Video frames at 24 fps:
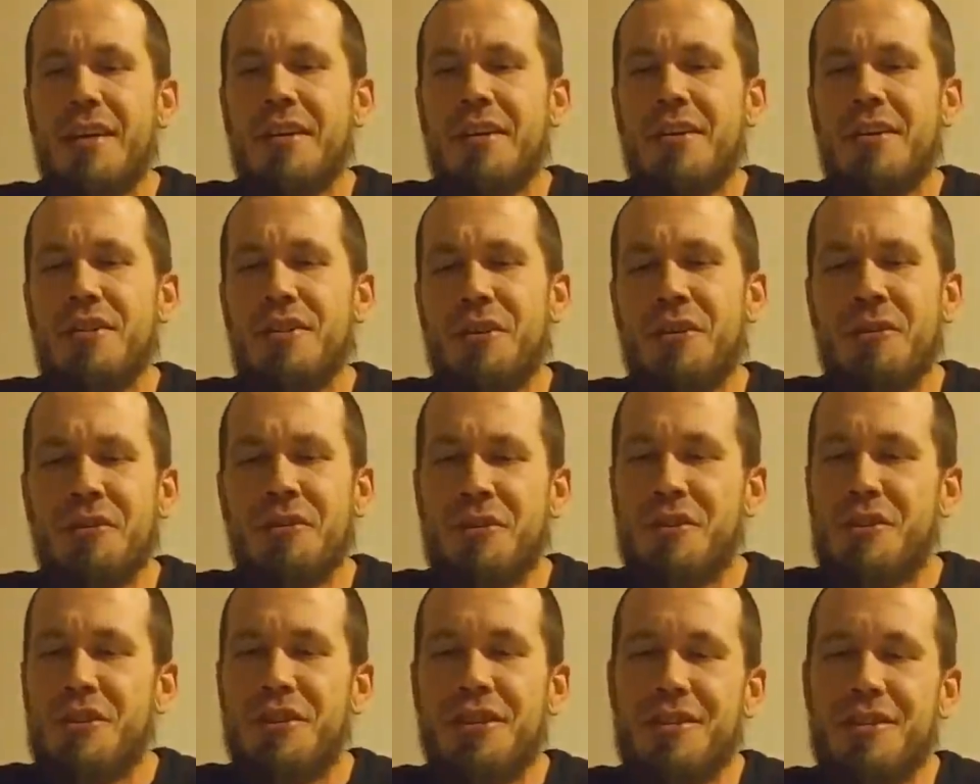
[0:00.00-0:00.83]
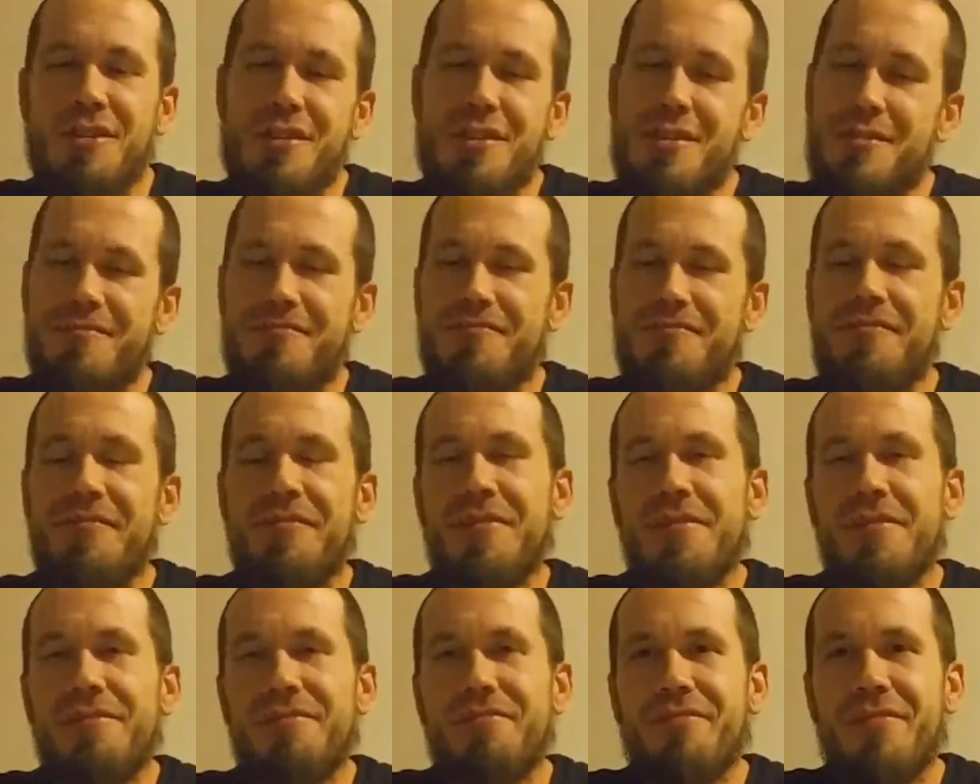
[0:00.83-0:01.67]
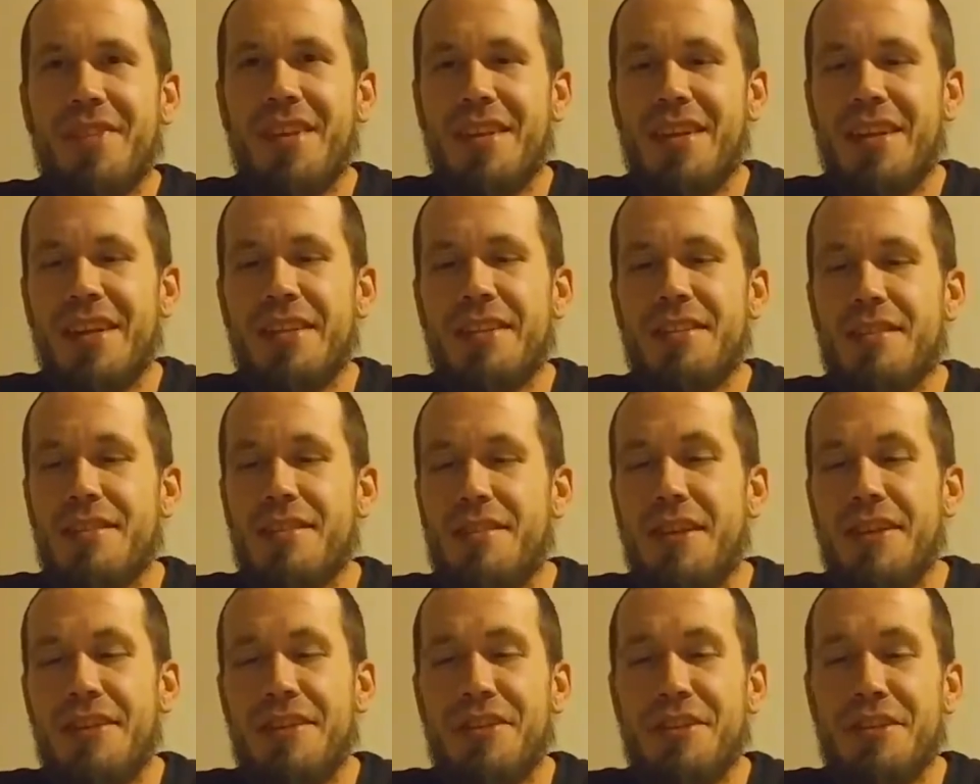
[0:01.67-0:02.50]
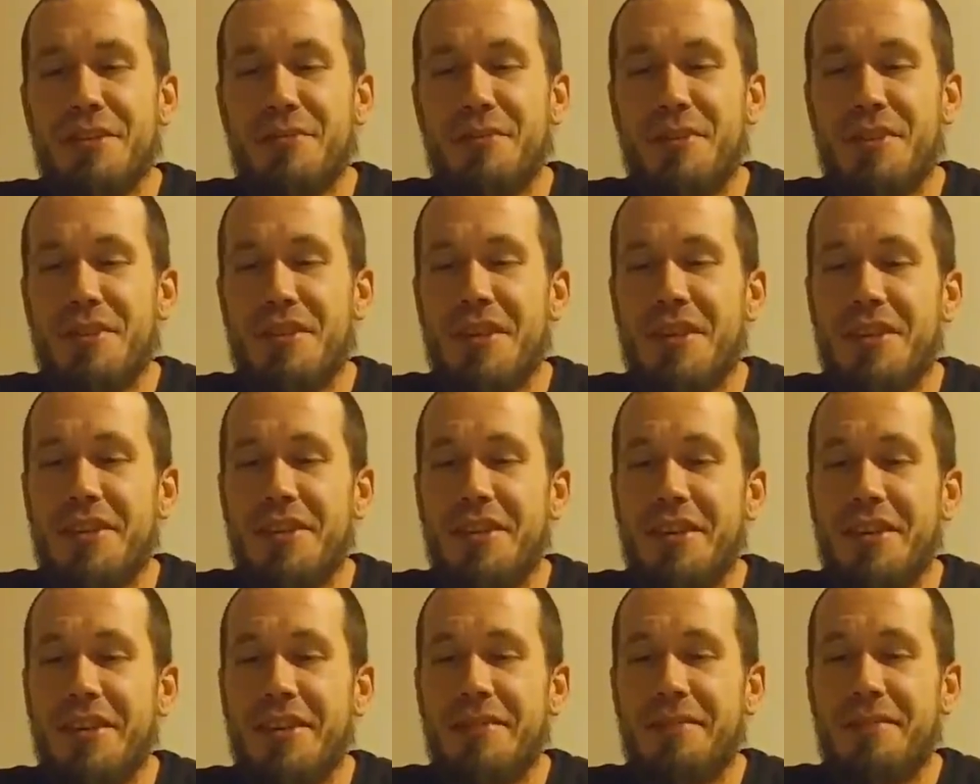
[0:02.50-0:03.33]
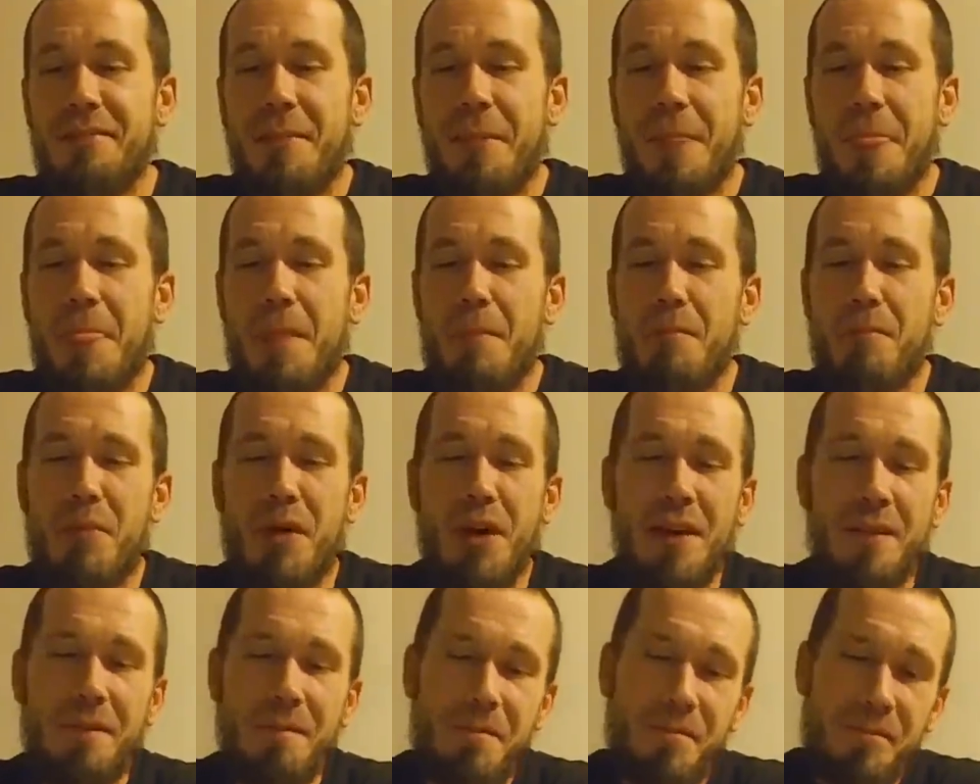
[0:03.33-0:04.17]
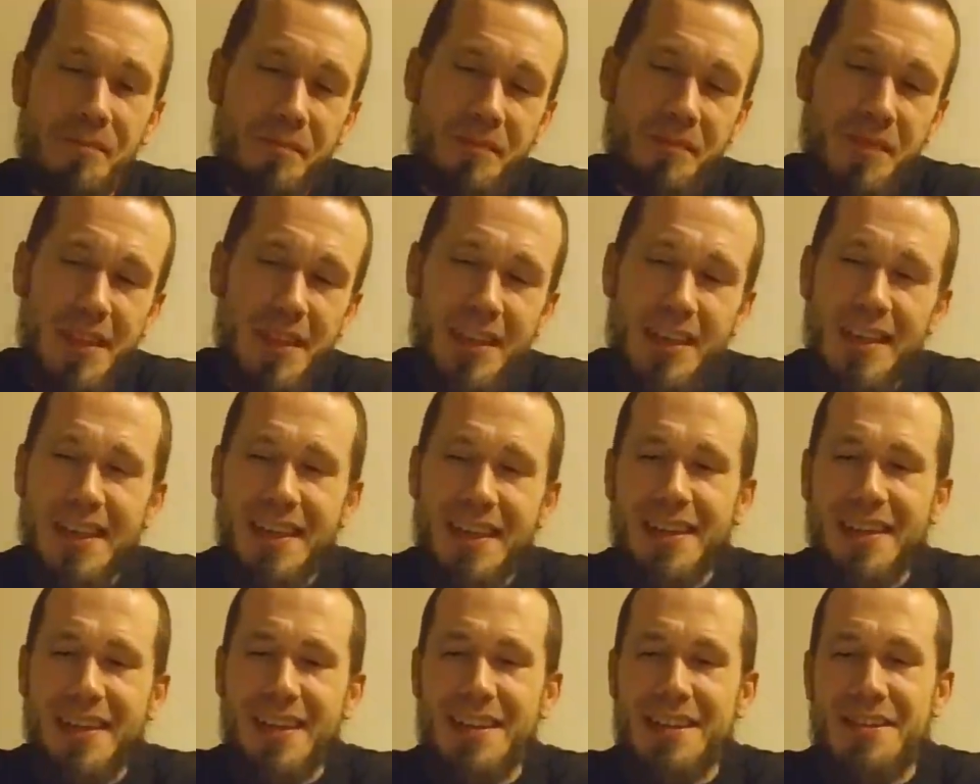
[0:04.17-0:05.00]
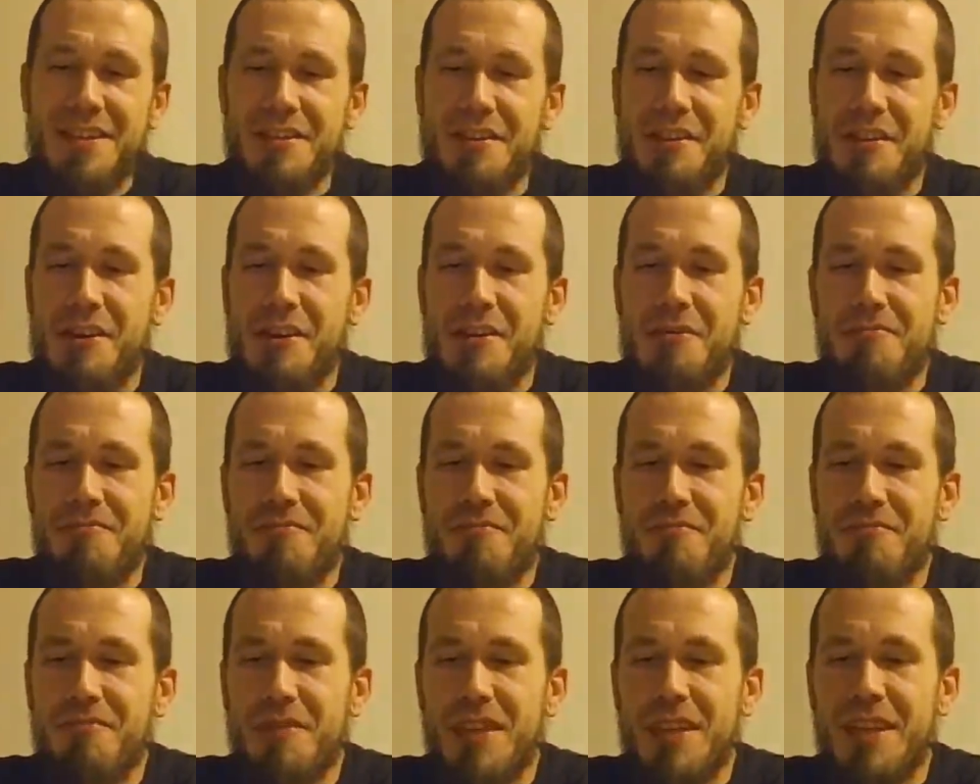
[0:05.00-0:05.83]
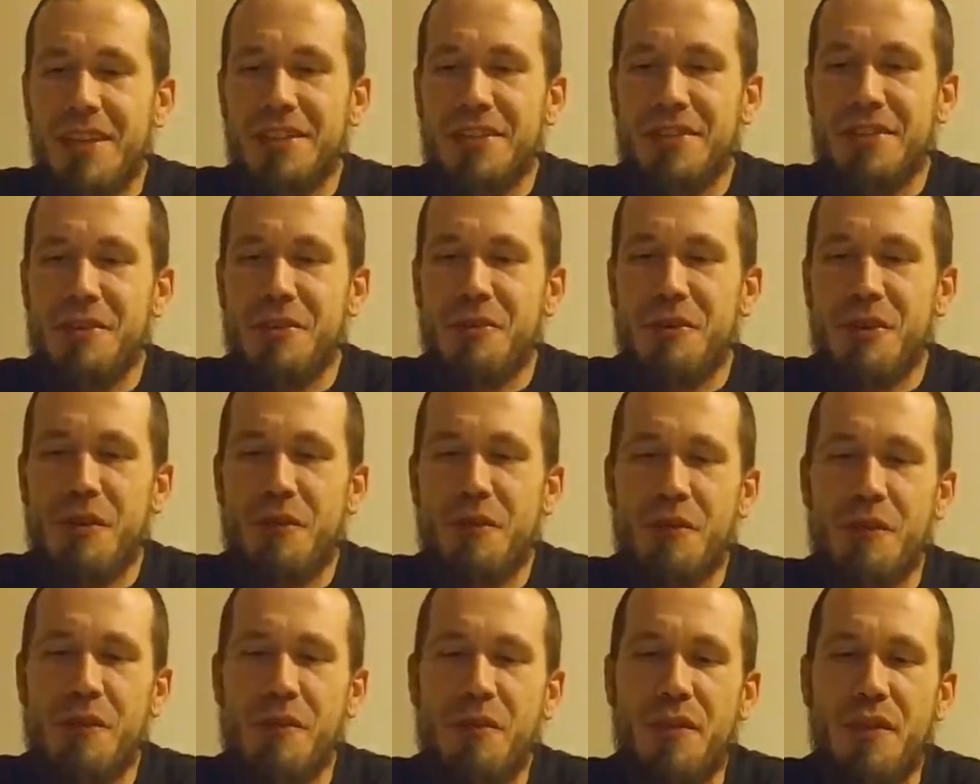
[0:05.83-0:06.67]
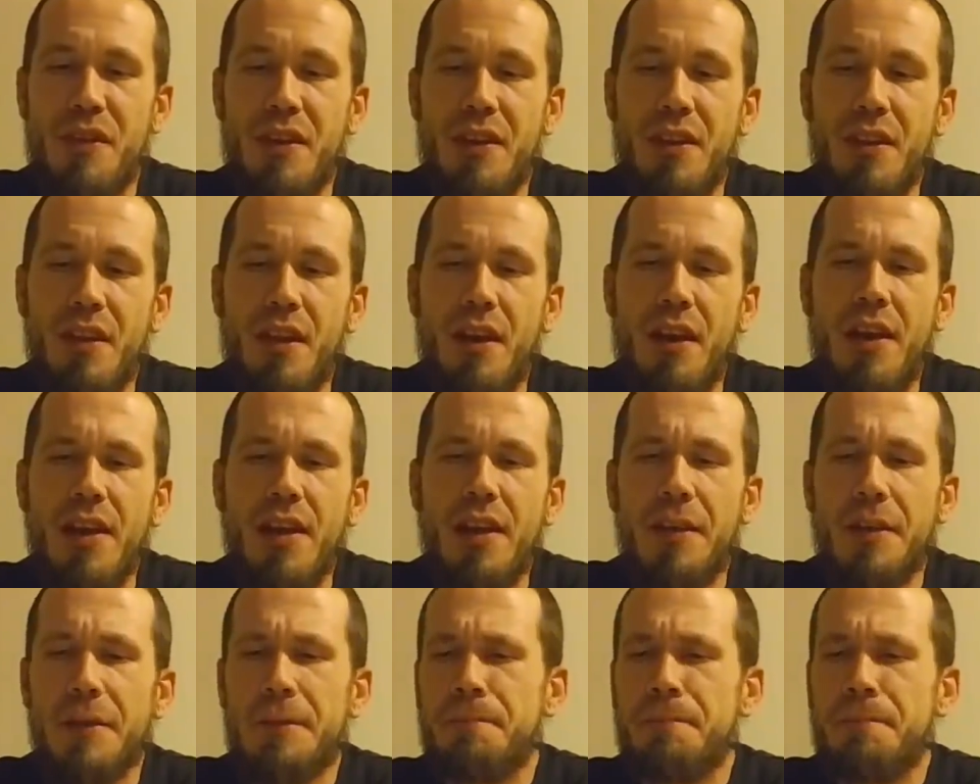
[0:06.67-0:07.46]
So it's just that's just my take on it. But it's no different than, like,